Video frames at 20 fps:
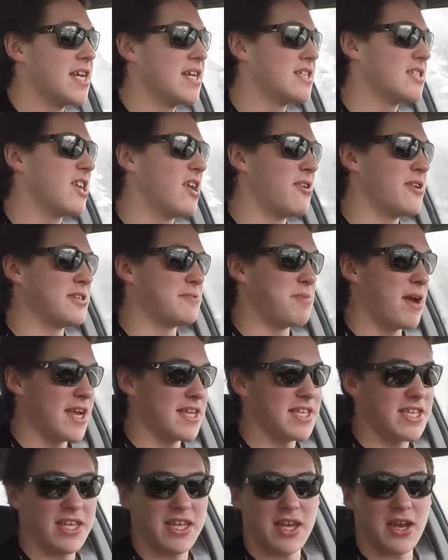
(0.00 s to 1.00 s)
So it's
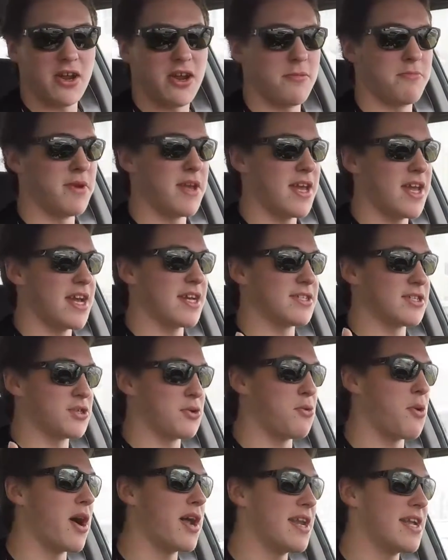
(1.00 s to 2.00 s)
basically going to be a
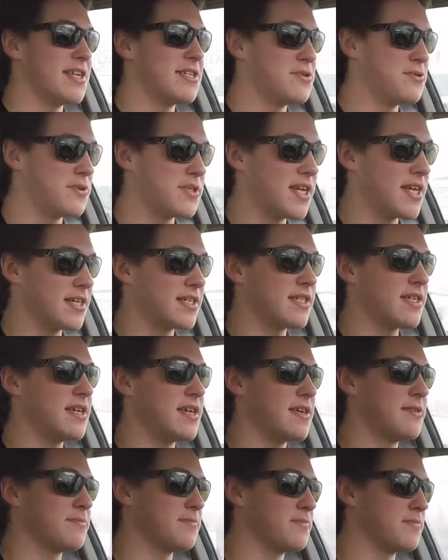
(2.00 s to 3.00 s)
20 to
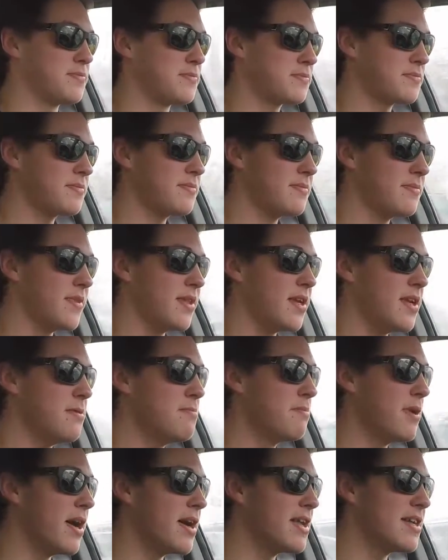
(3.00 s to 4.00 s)
60,
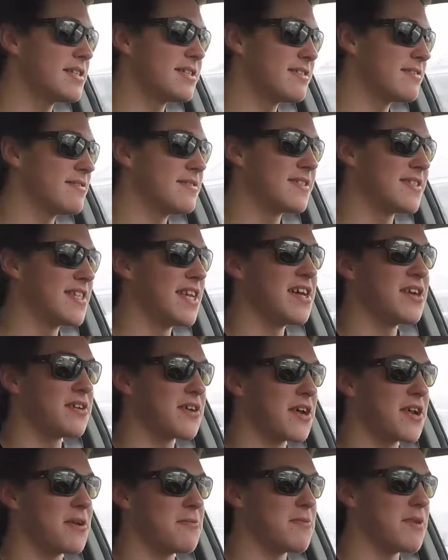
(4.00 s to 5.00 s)
but it's still
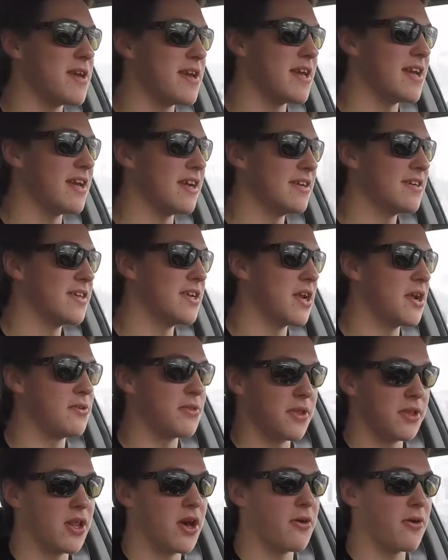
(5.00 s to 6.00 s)
going to be, you know,
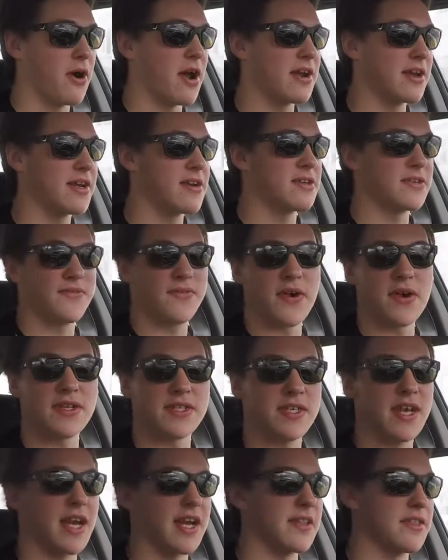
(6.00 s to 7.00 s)
the lower end gears,
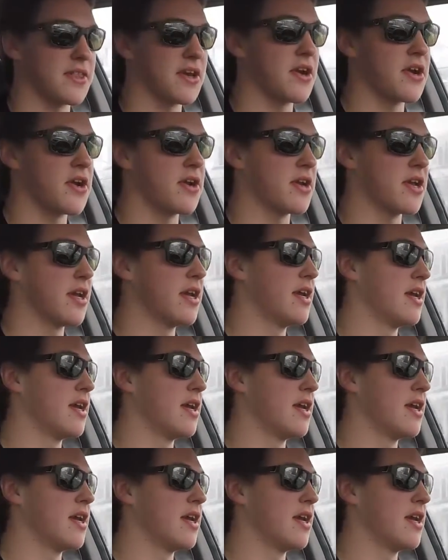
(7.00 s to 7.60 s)
first, second, third,